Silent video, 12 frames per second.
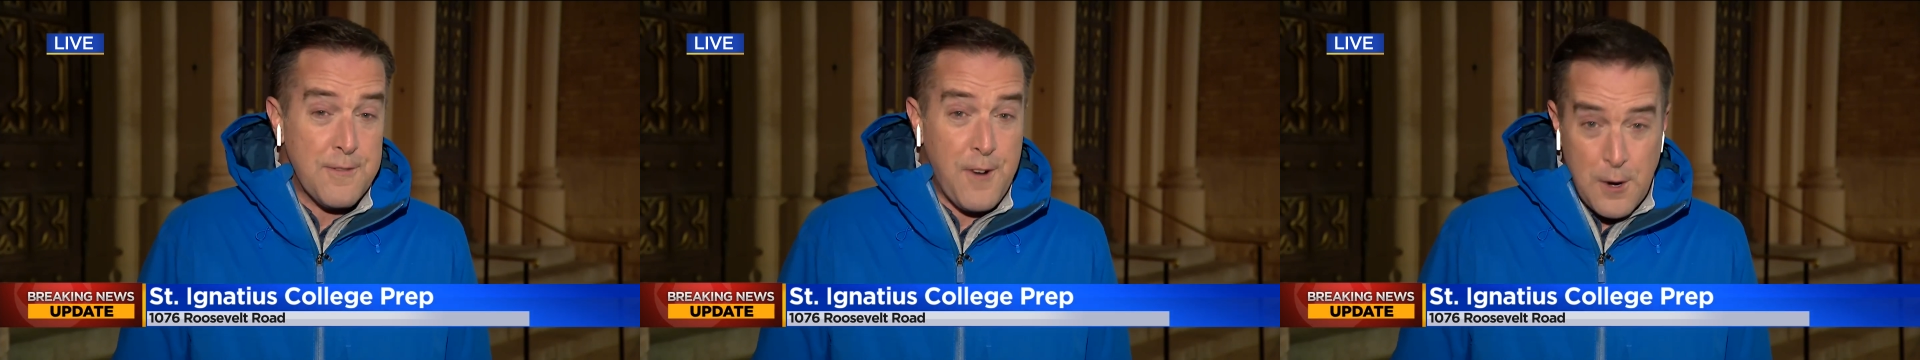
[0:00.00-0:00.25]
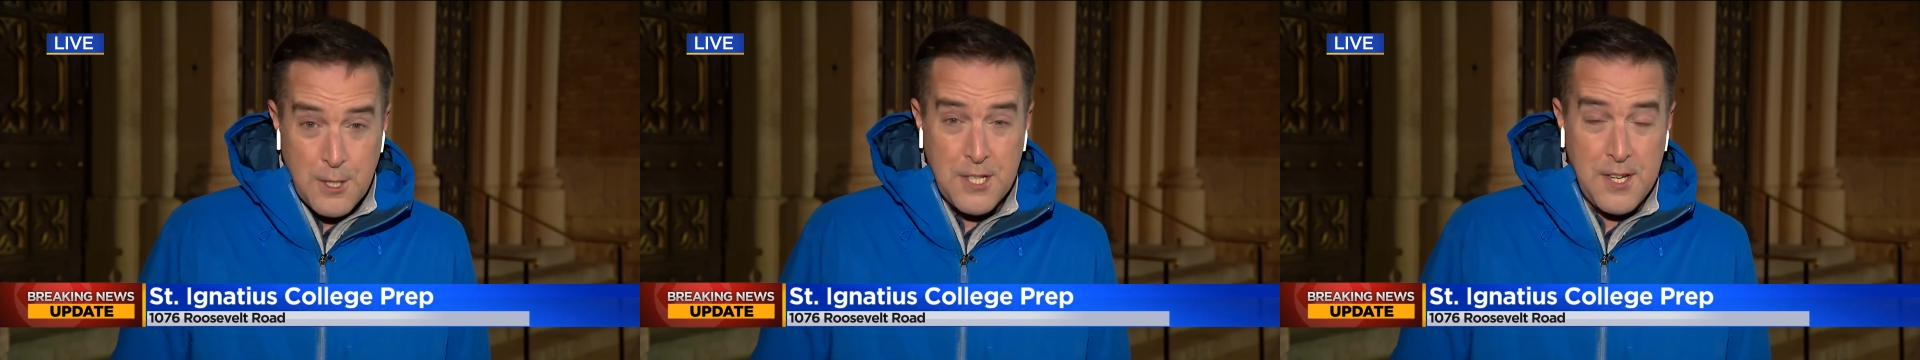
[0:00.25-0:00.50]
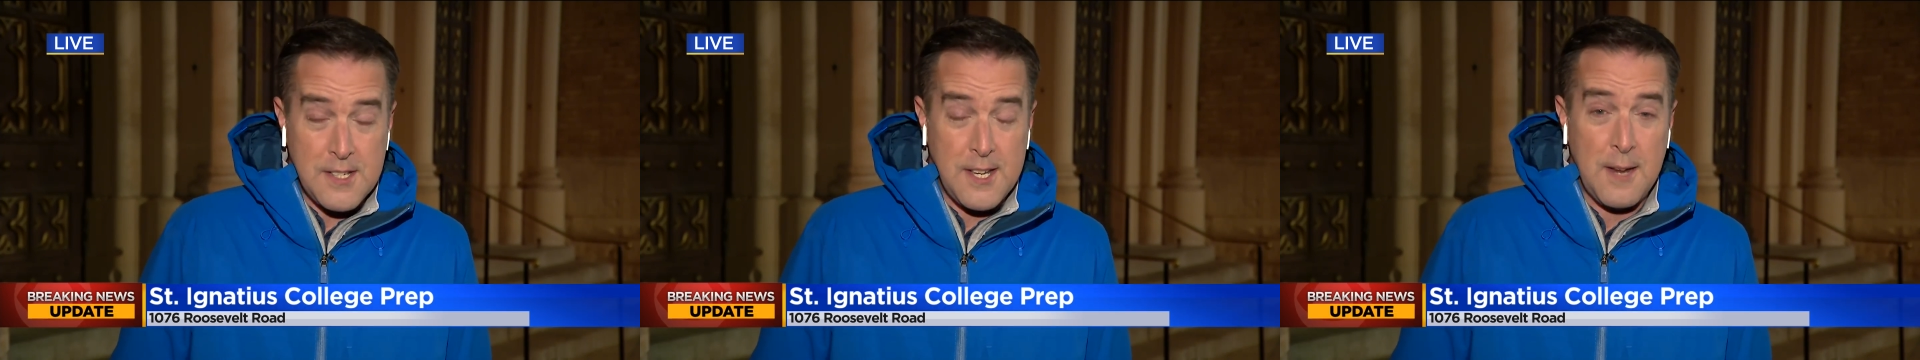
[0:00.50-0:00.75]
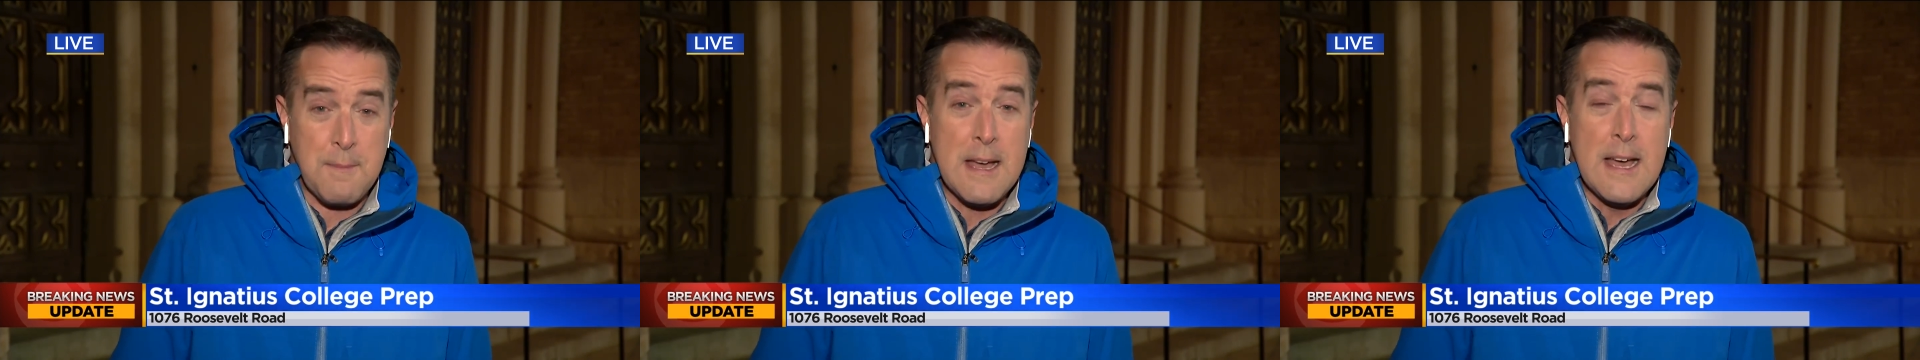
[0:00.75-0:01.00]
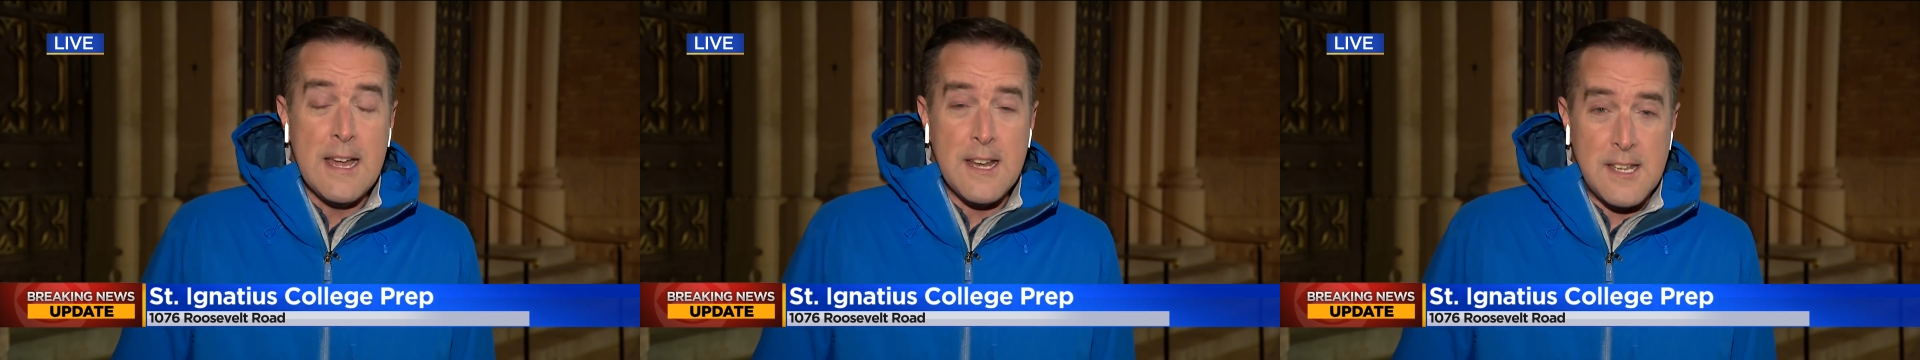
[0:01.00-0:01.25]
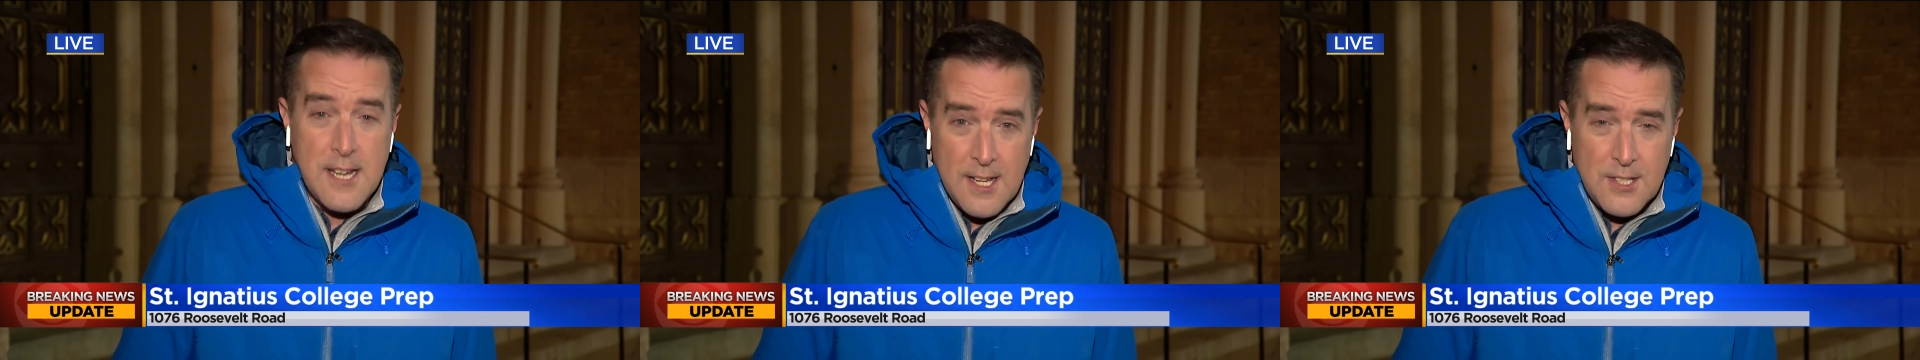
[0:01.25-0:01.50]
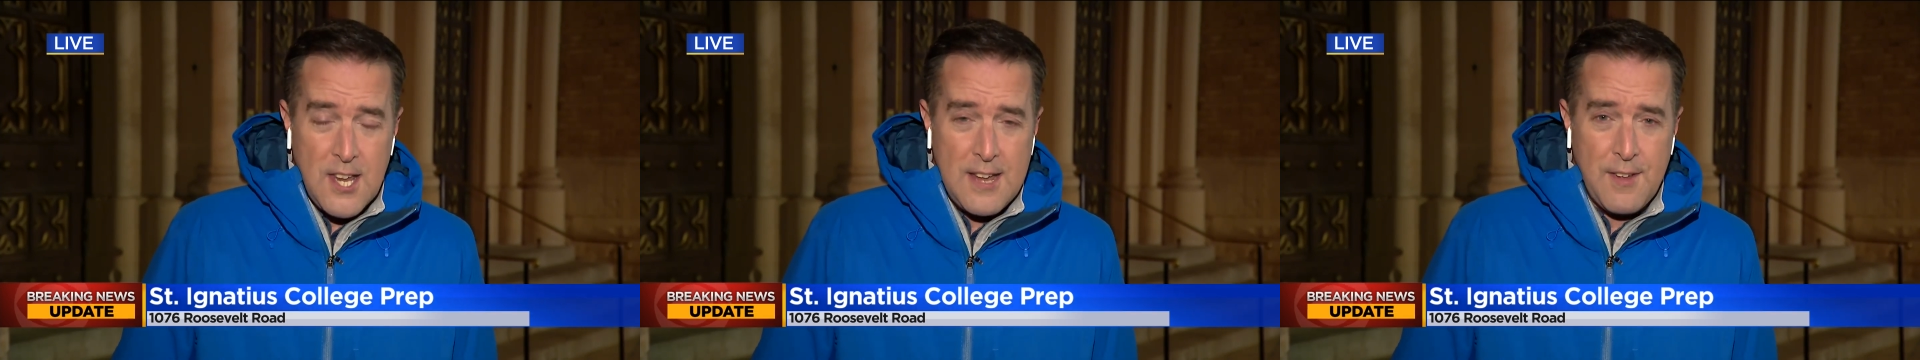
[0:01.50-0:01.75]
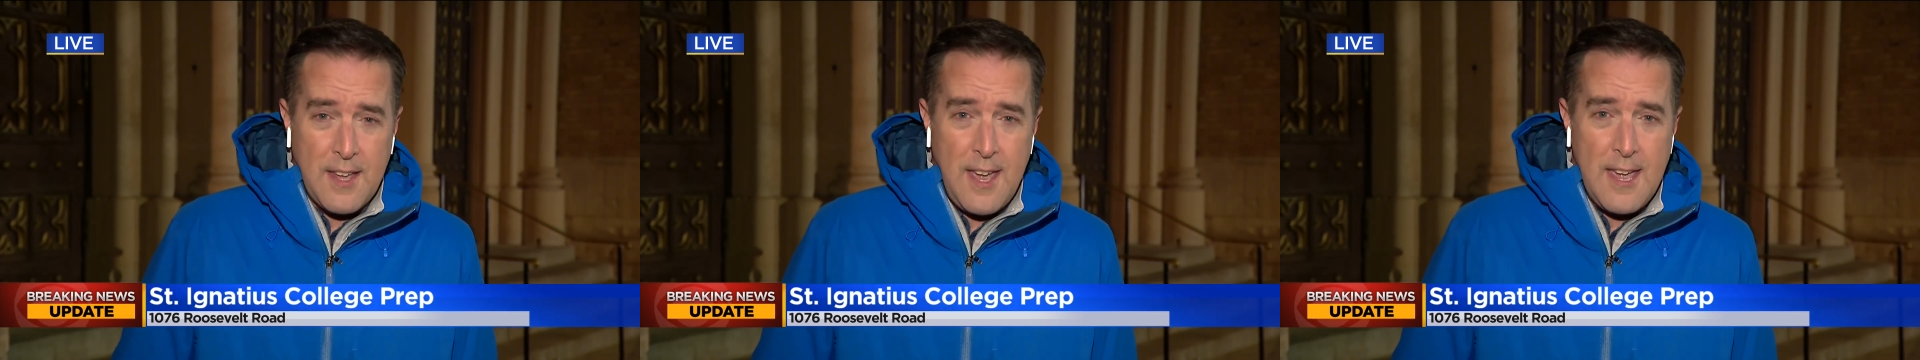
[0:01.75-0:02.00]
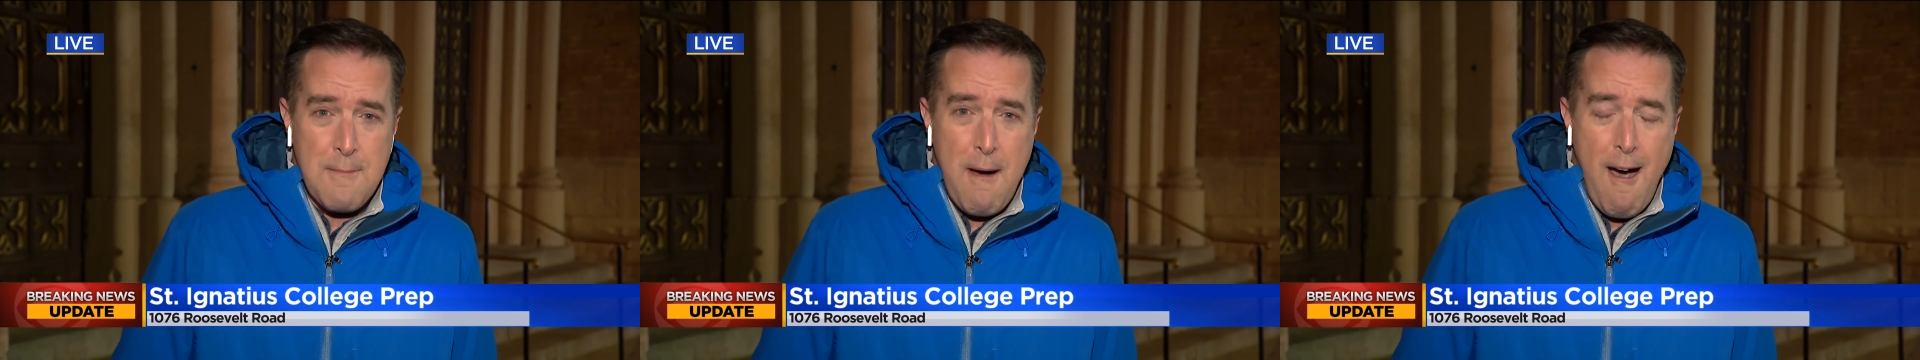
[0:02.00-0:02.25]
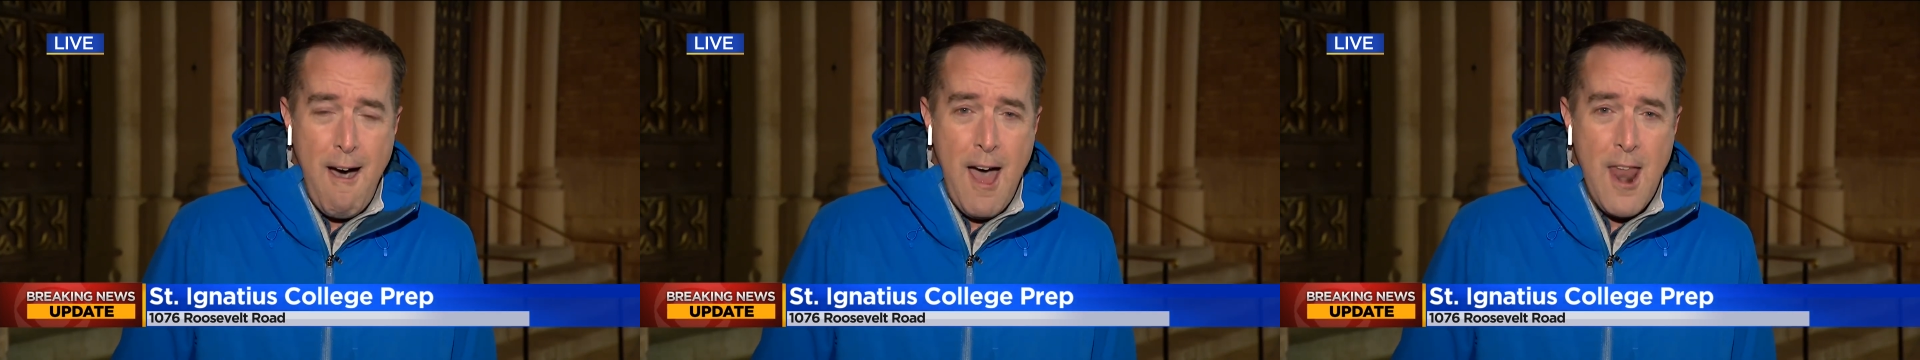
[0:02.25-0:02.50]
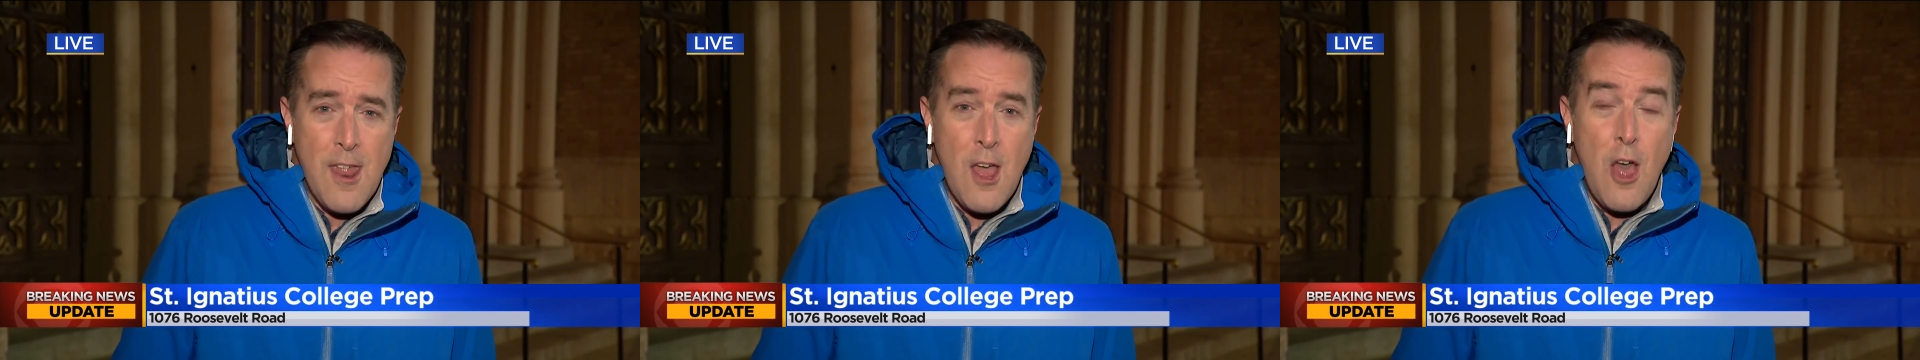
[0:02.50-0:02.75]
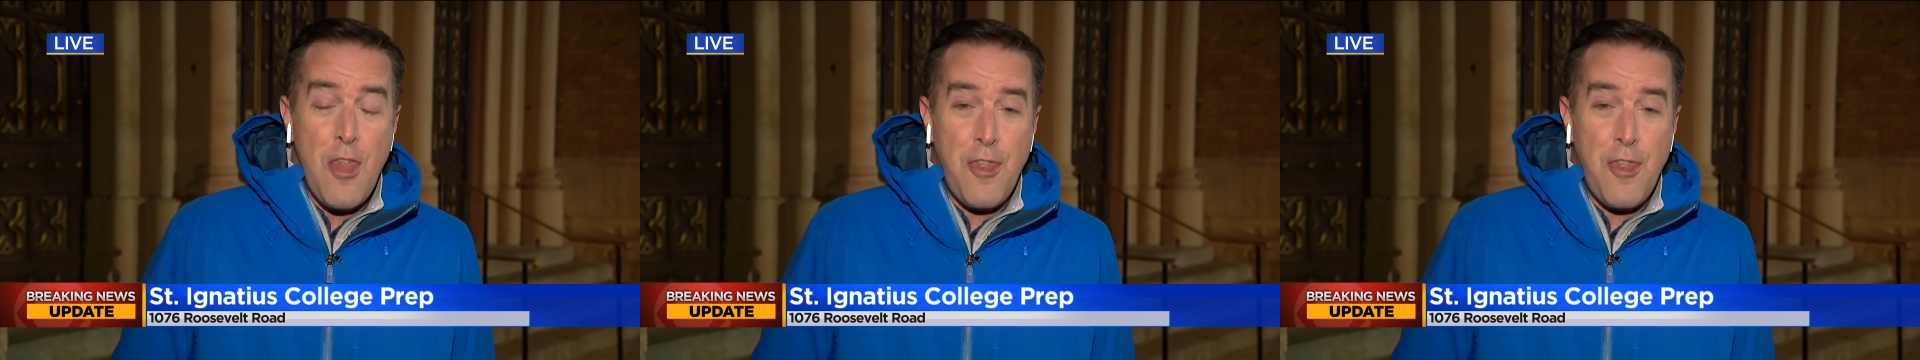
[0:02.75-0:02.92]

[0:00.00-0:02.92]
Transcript: The varsity team does have a game on